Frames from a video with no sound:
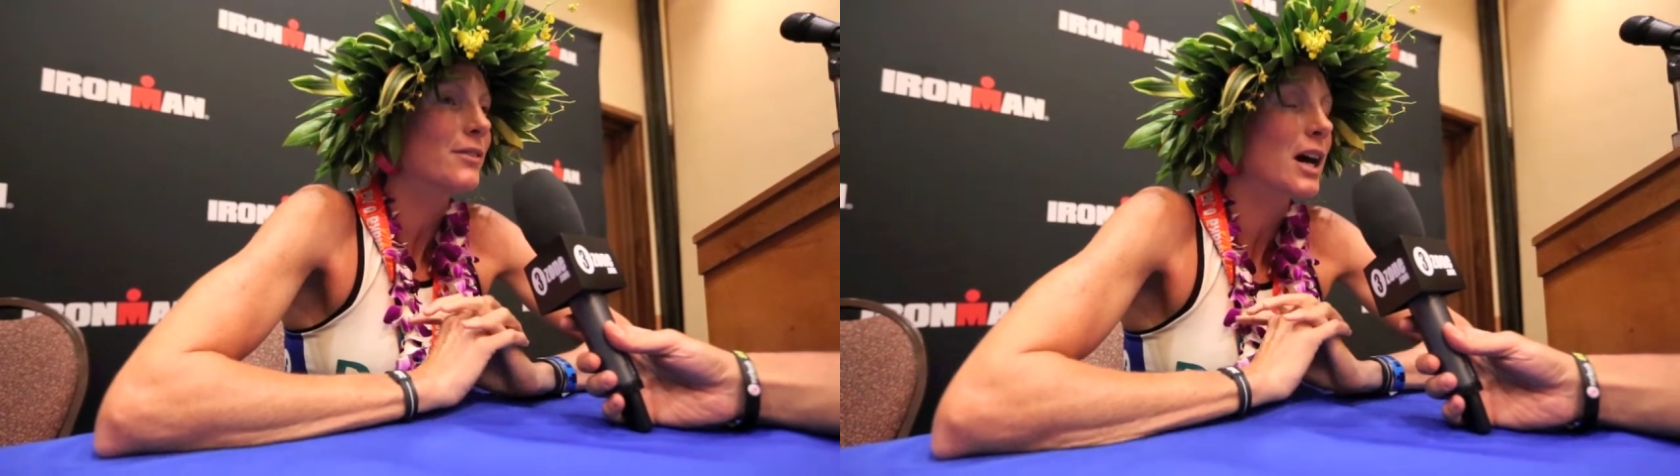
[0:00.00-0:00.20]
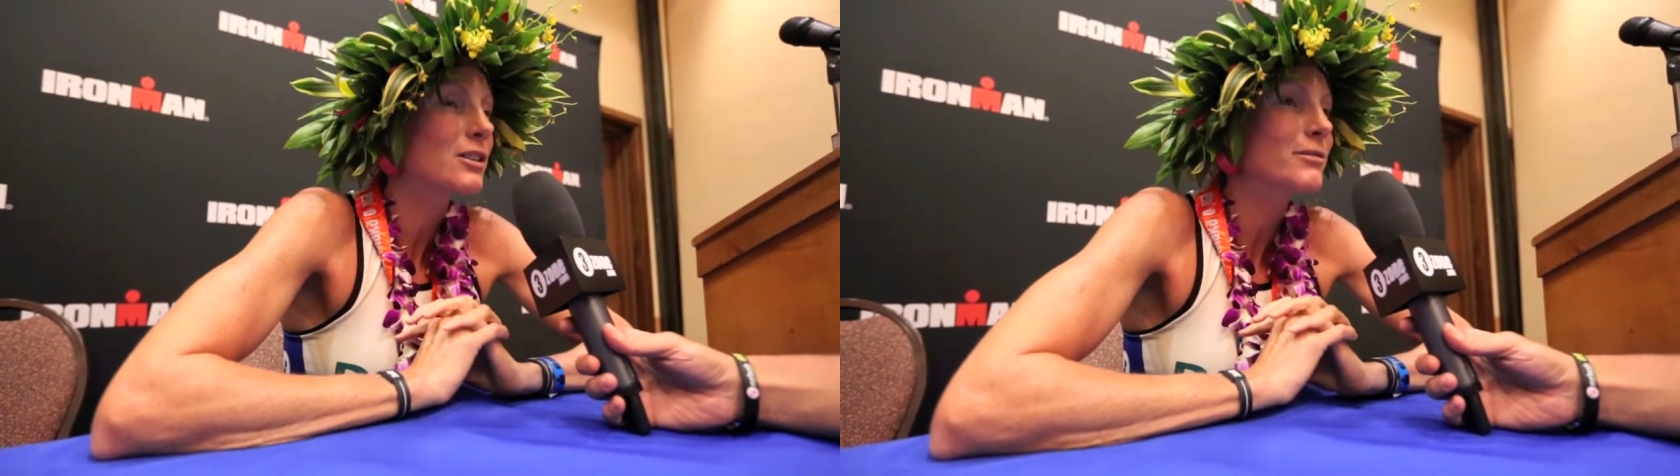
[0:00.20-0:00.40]

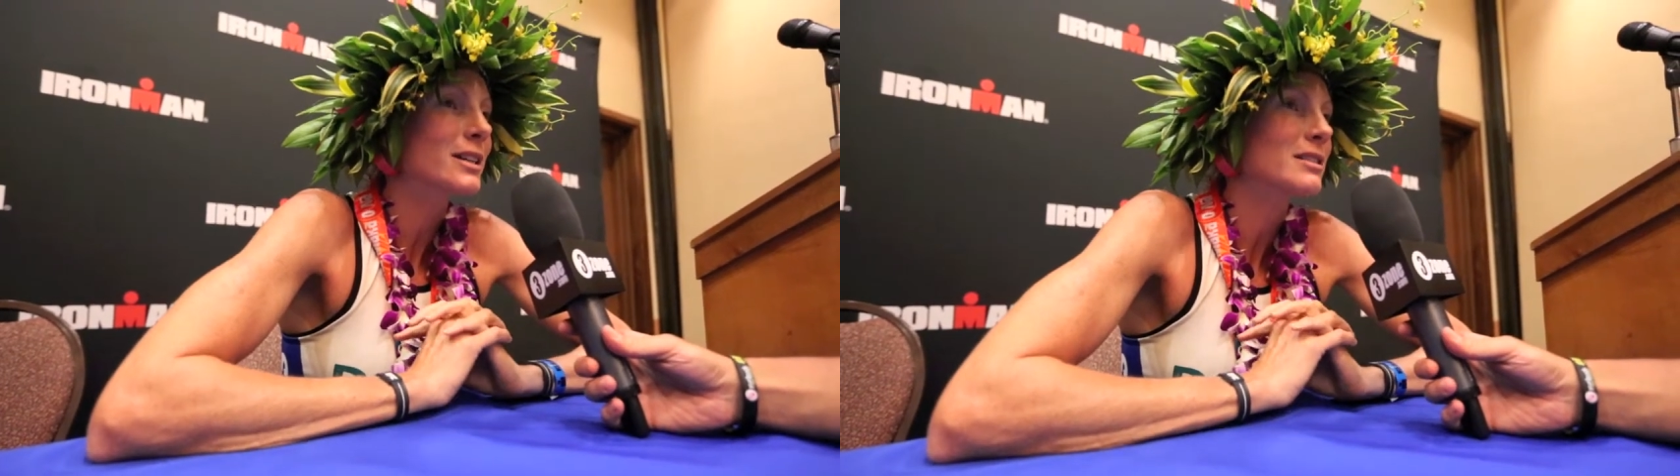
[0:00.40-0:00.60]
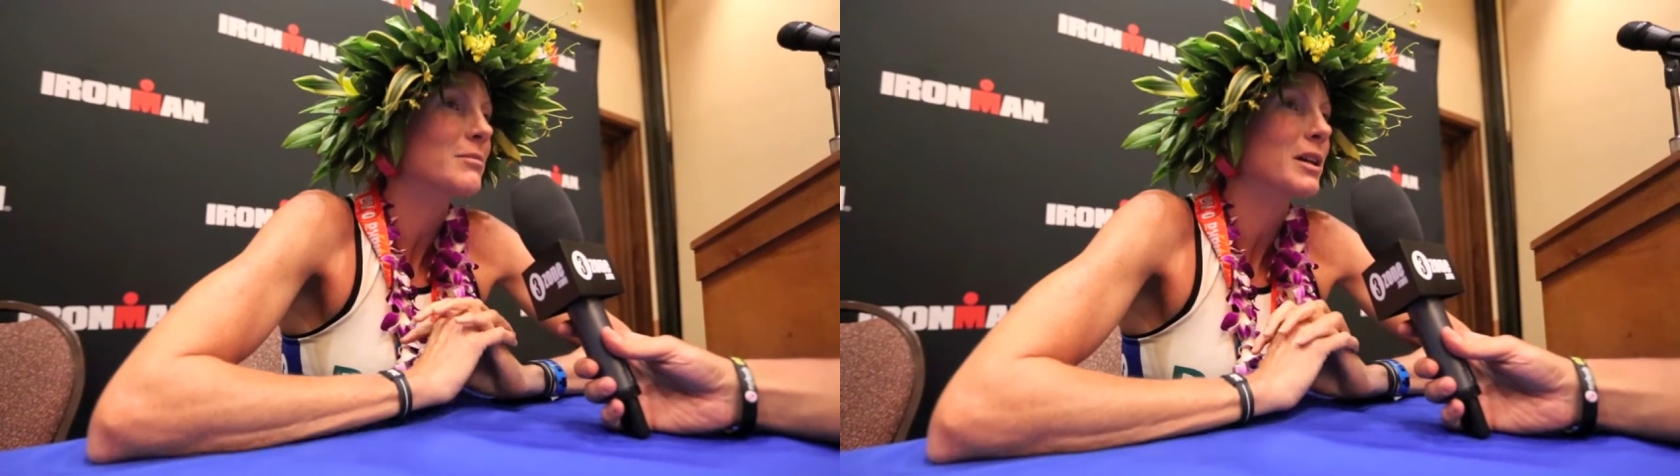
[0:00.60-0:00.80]

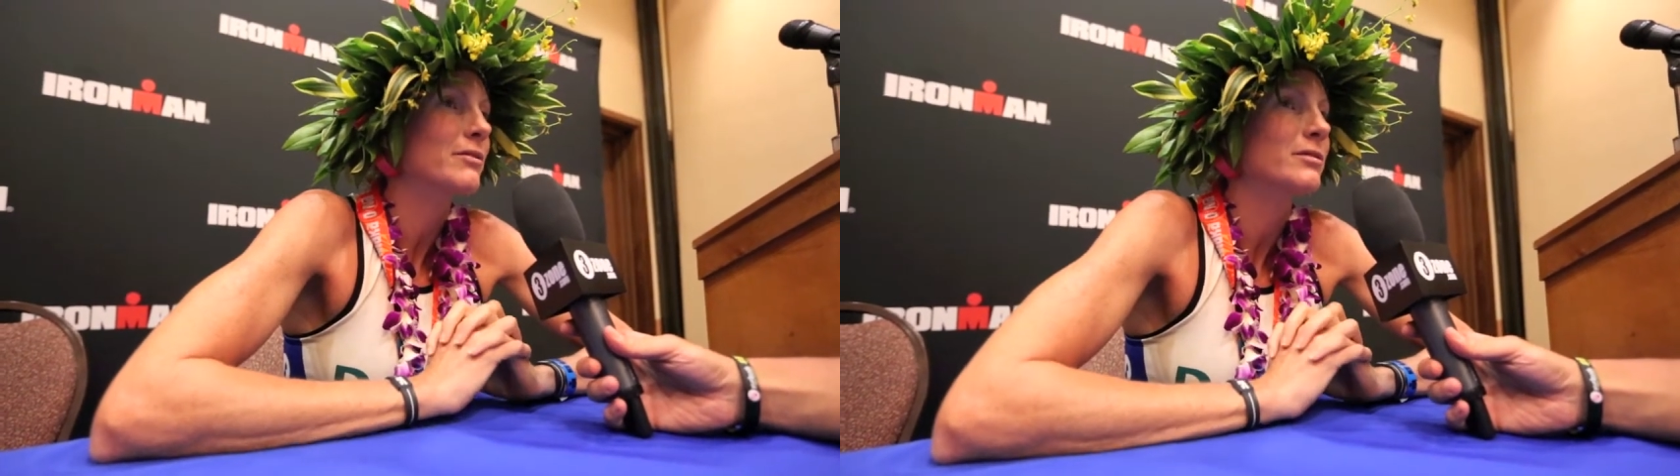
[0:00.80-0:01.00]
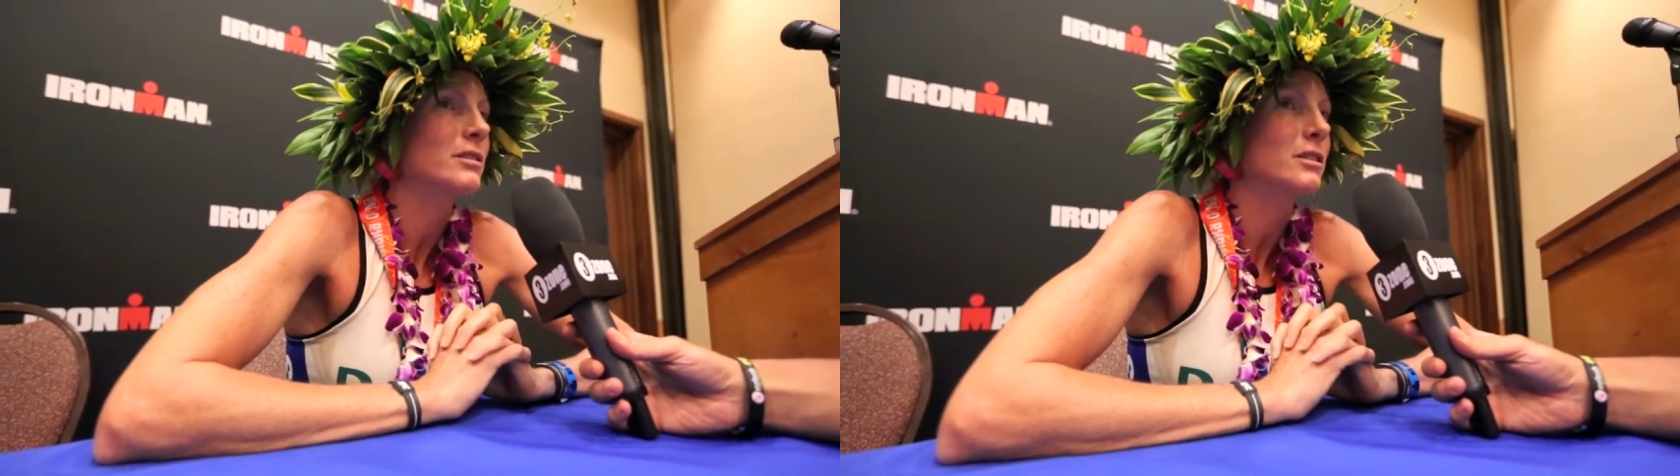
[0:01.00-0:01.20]

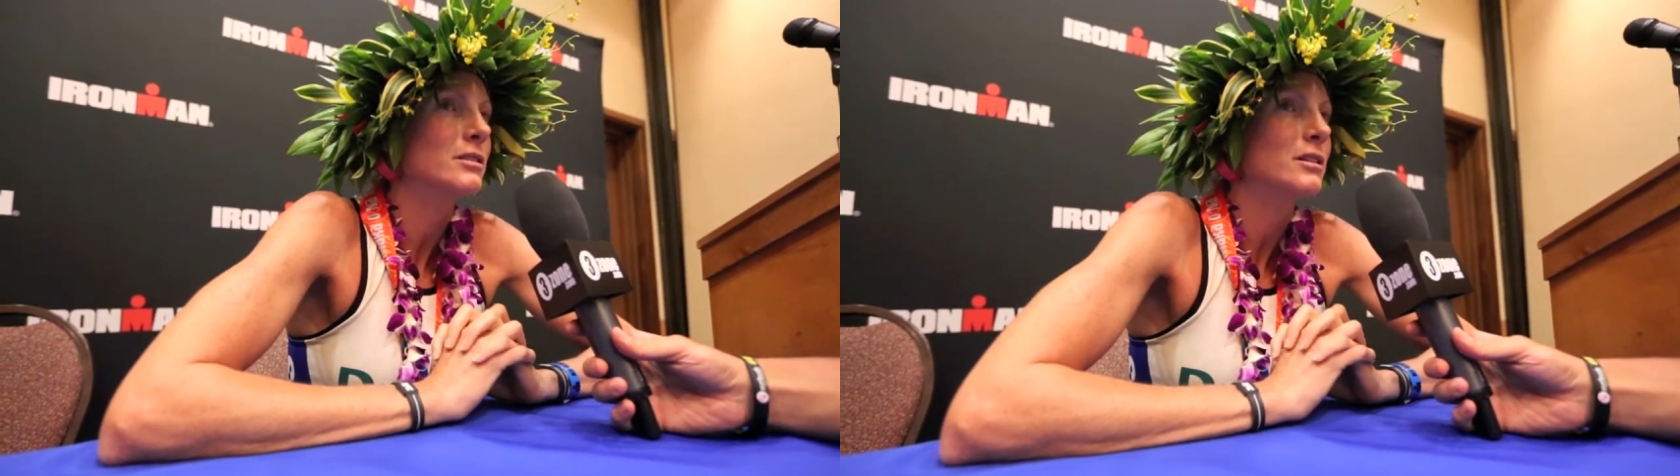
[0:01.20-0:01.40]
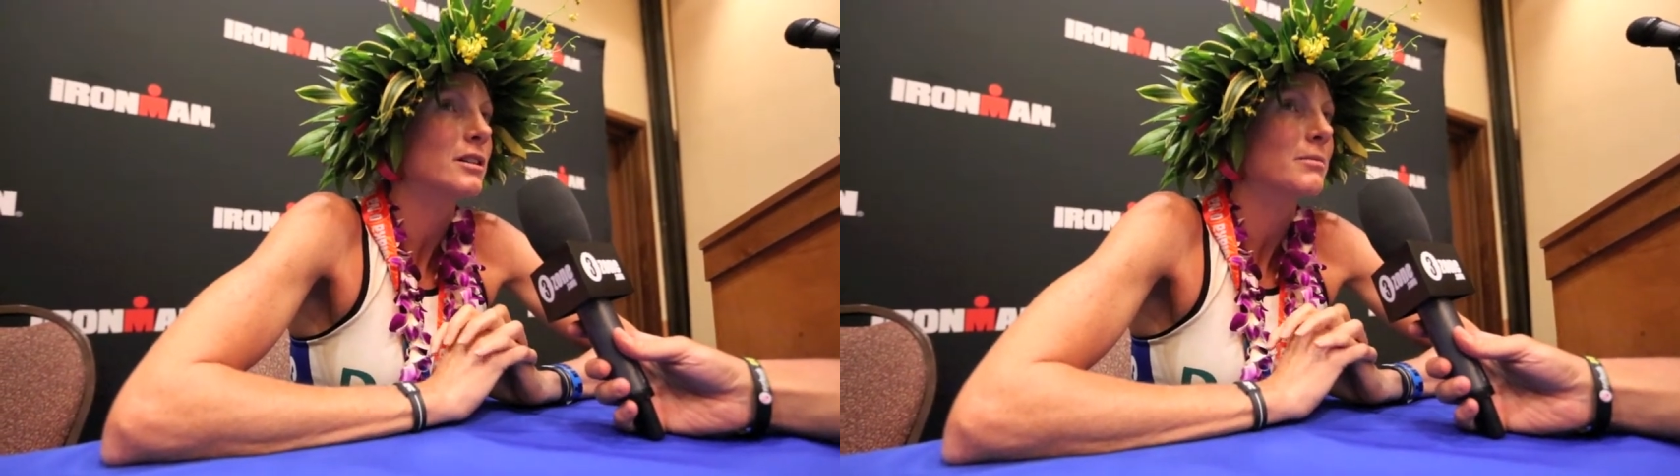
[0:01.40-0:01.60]
underestimated for a
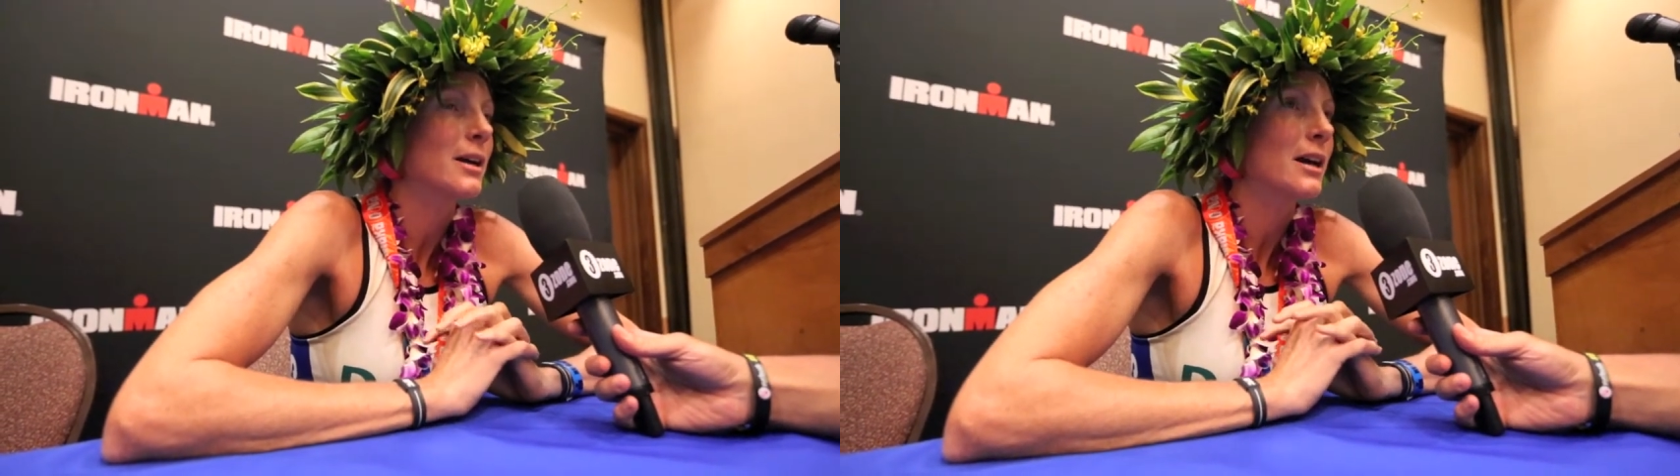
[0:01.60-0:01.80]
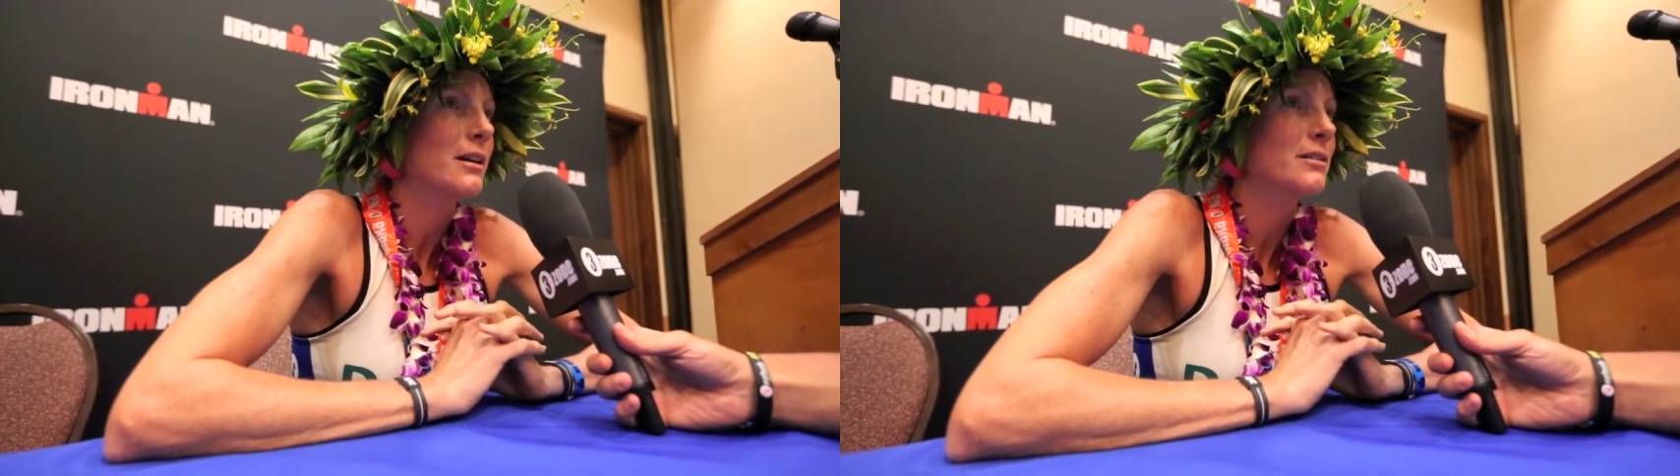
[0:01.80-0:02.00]
long time
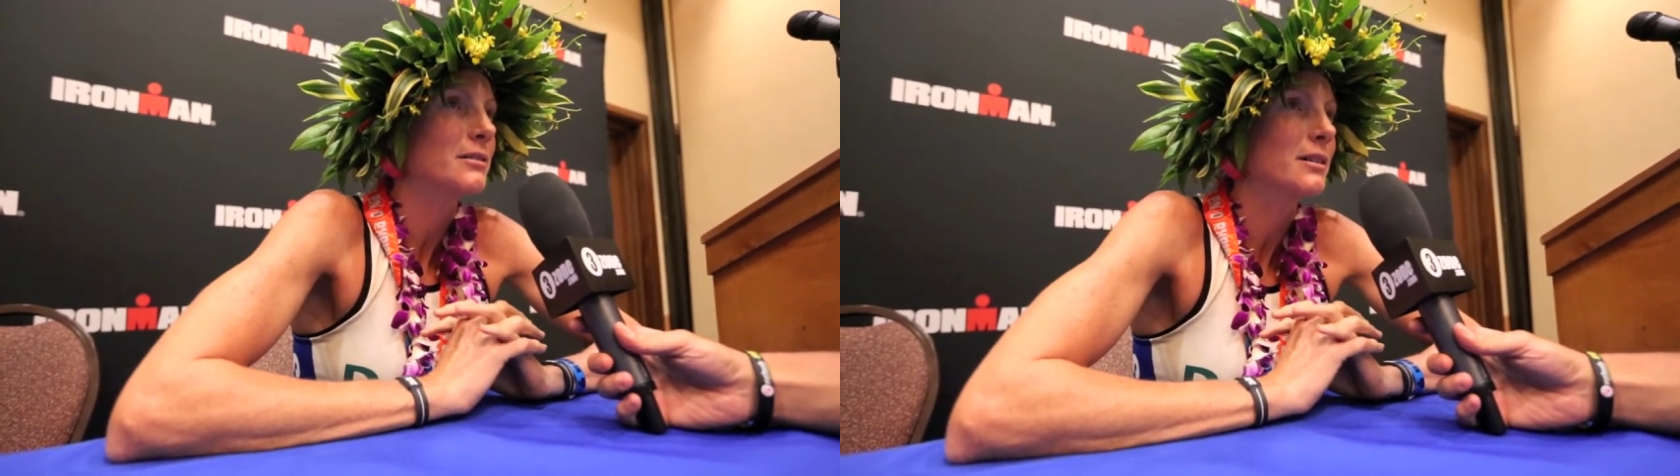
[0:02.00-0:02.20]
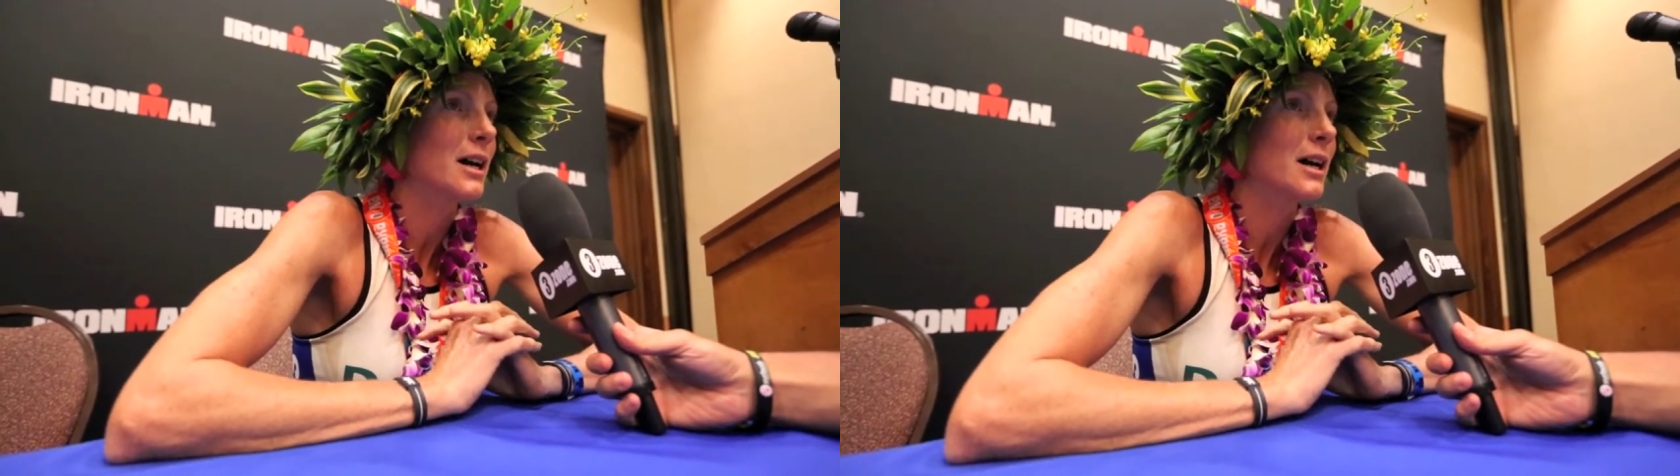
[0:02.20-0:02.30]
how